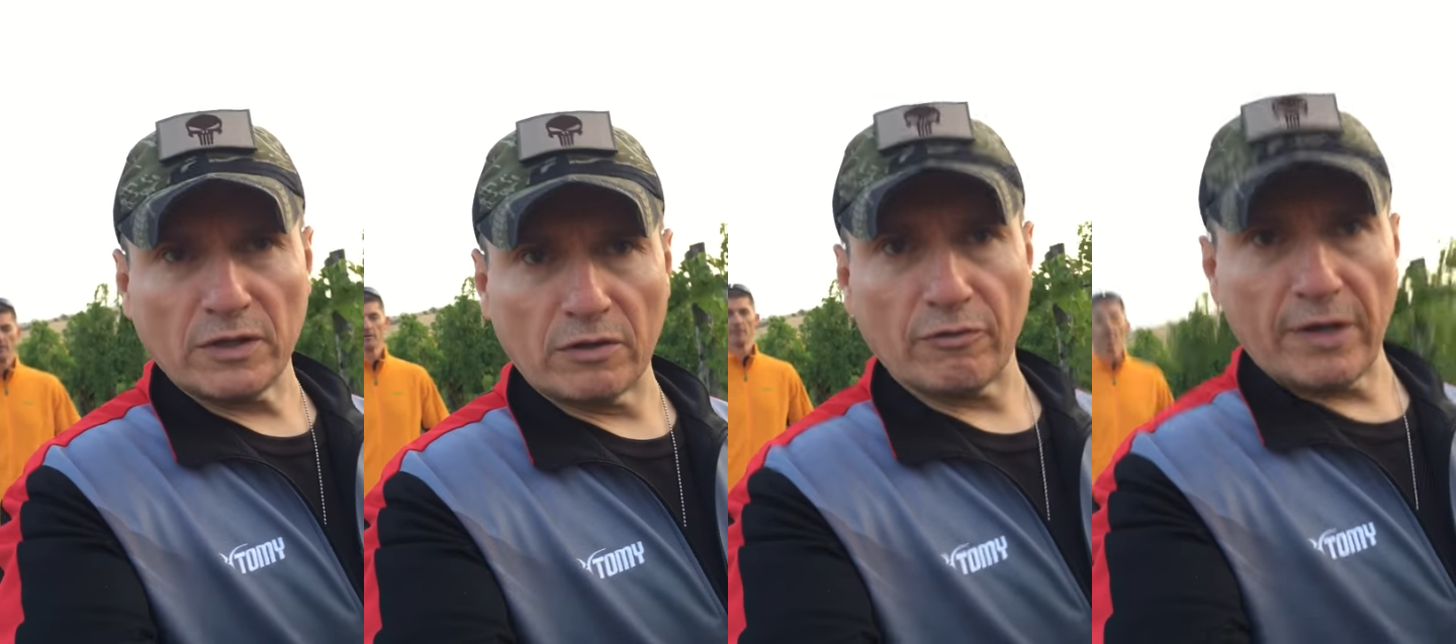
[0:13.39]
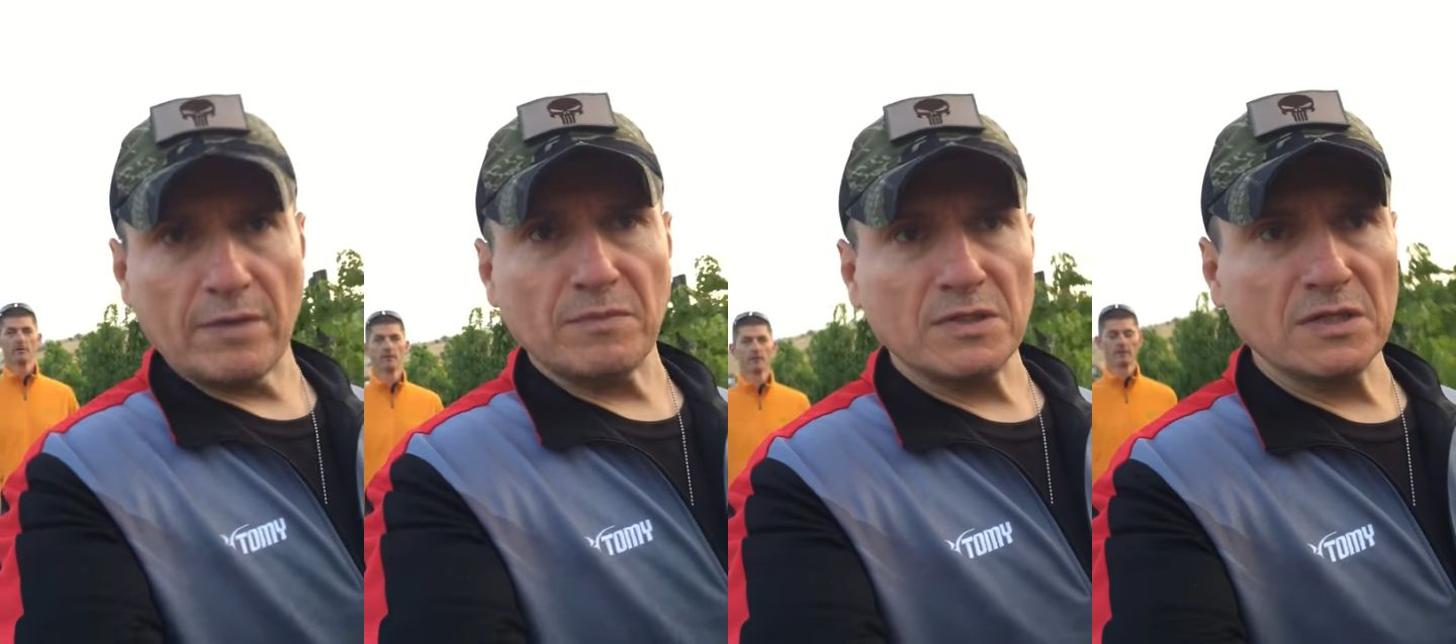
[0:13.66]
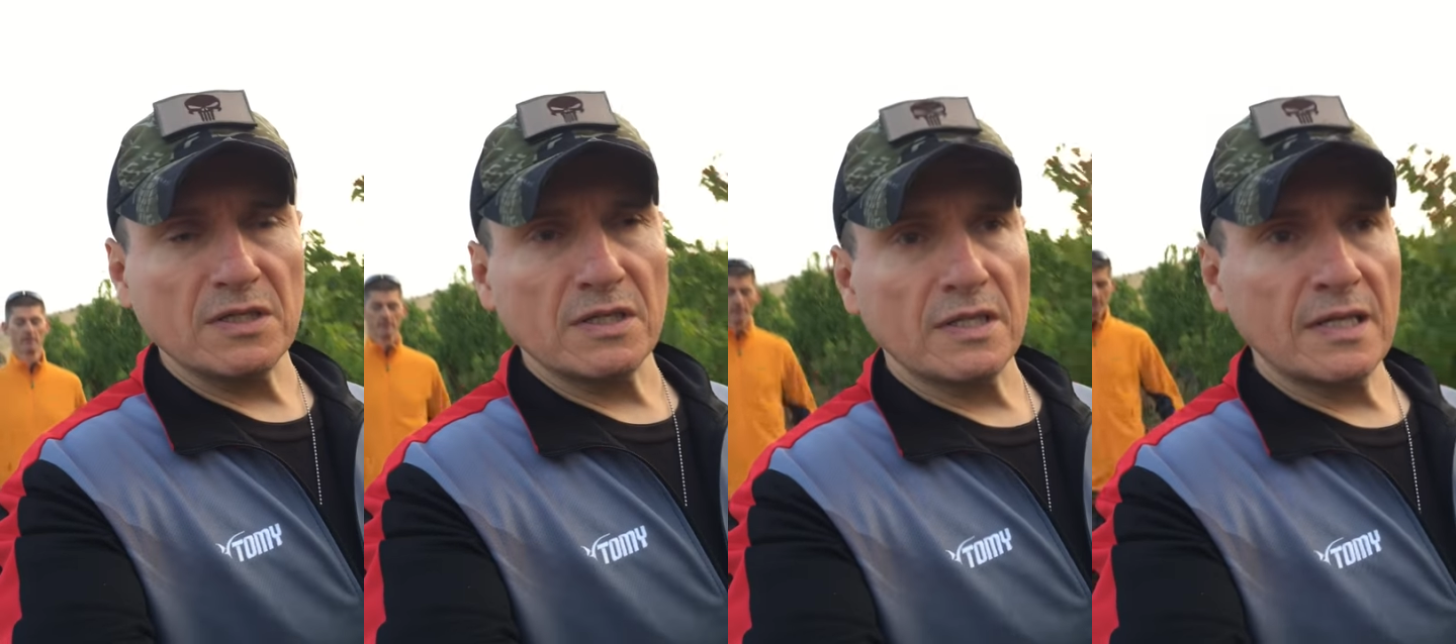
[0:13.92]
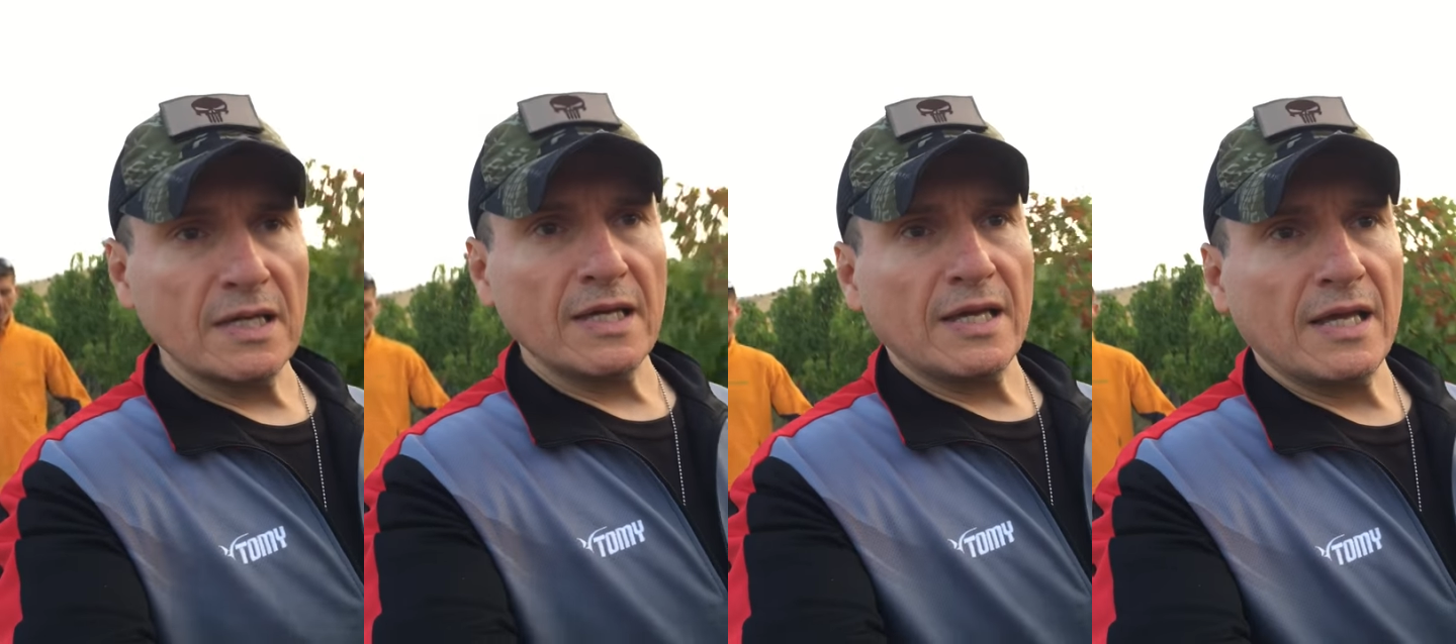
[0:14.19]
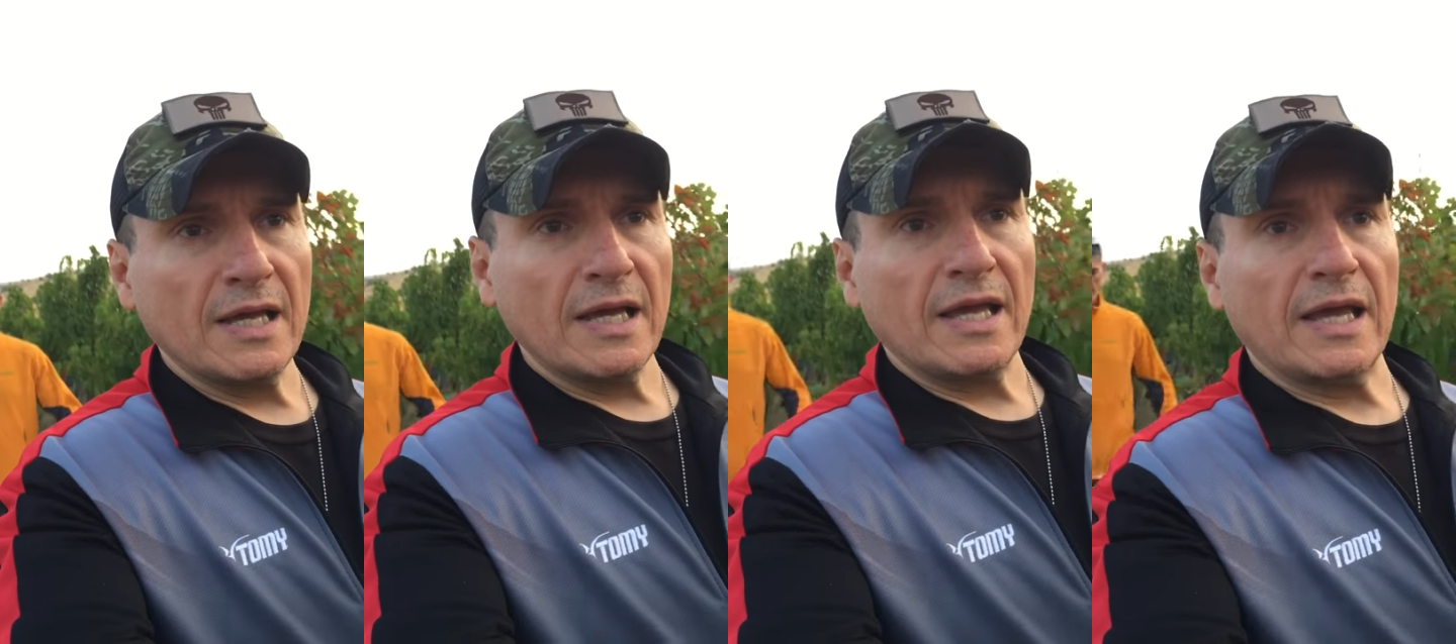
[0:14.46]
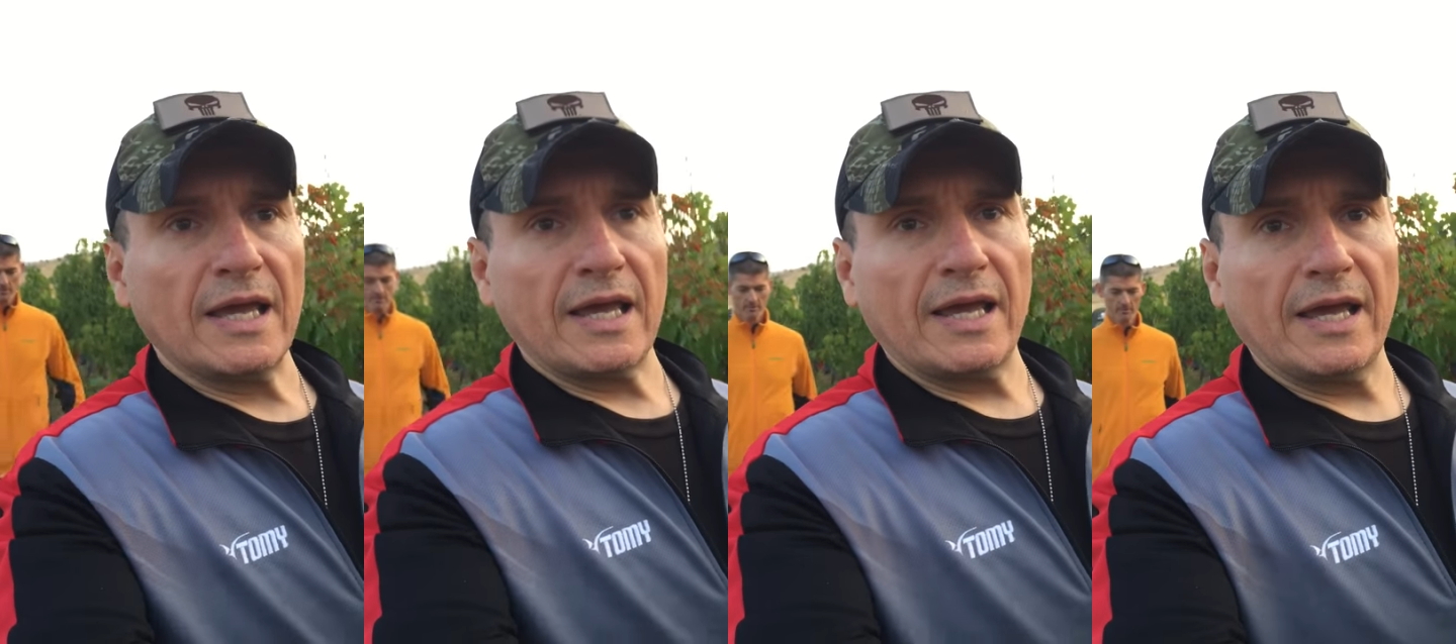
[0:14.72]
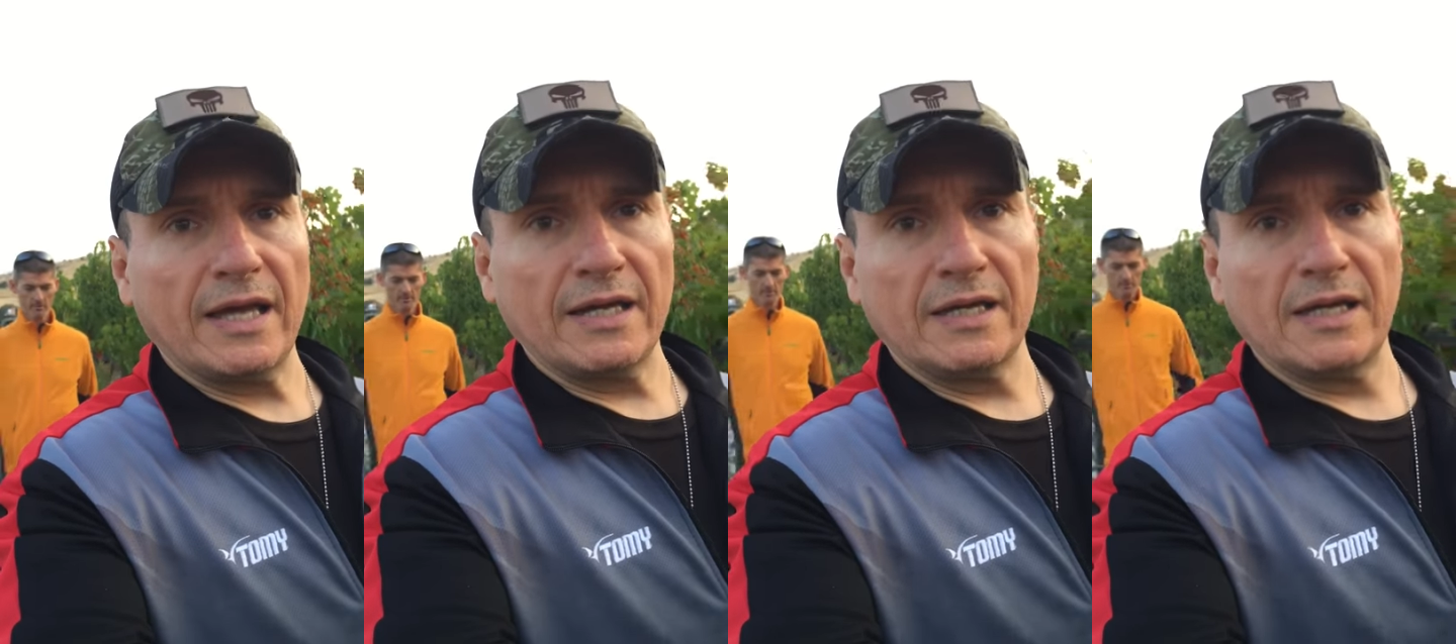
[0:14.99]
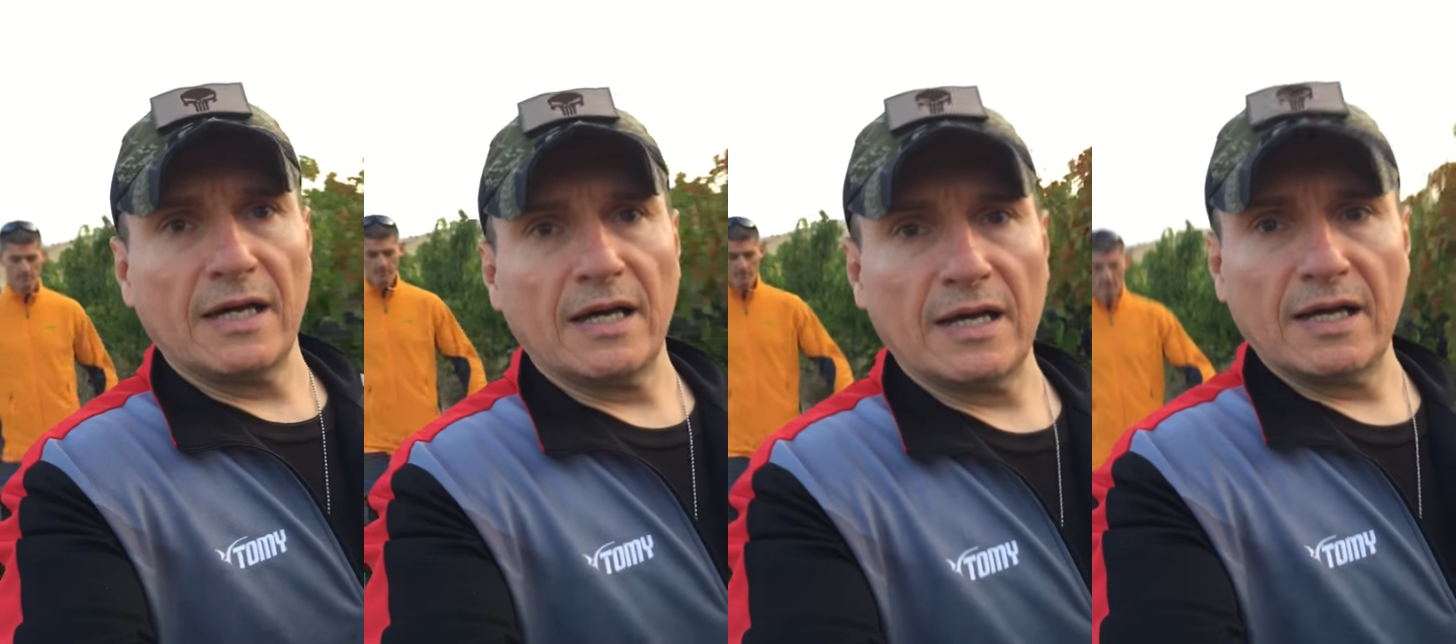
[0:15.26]
the grapes.
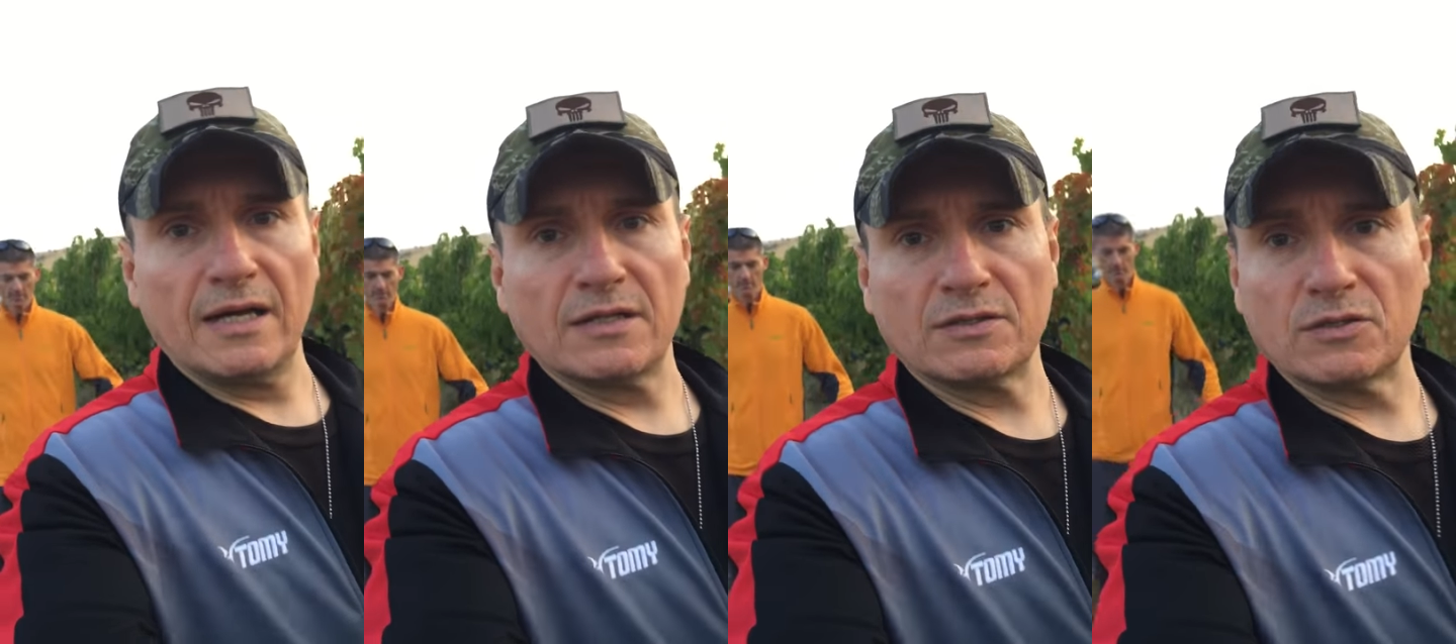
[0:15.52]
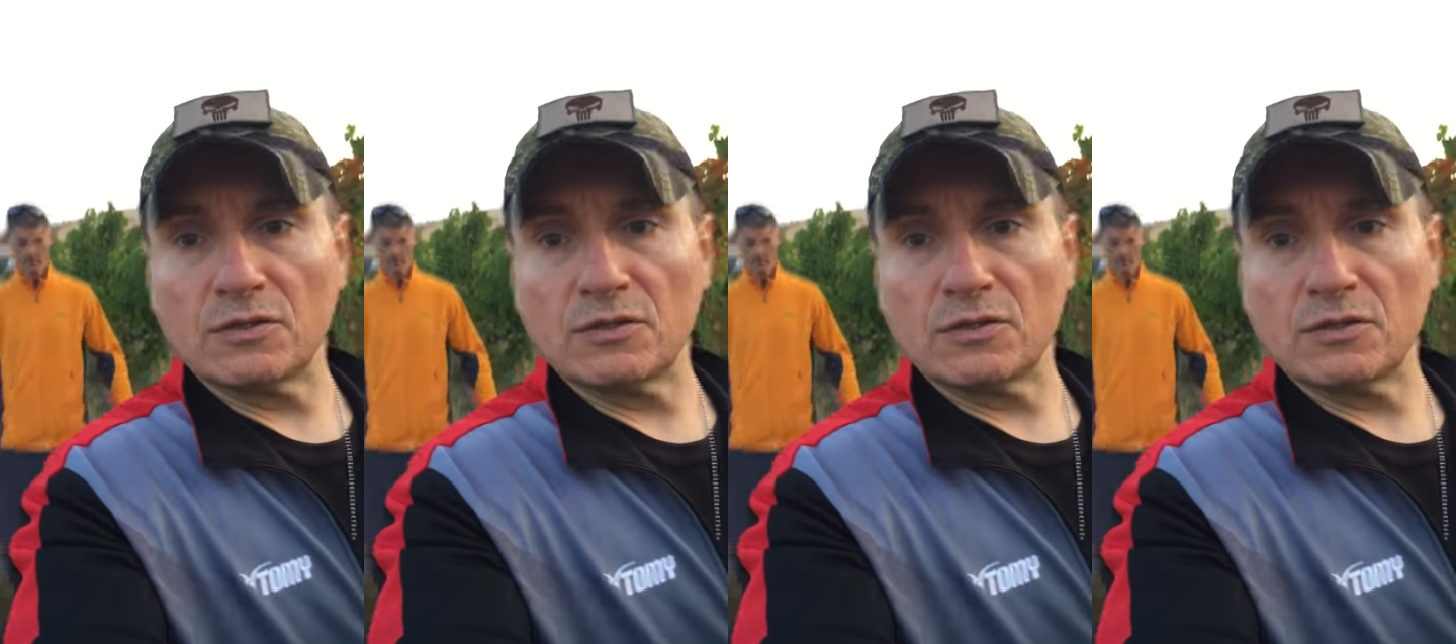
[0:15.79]
And uh,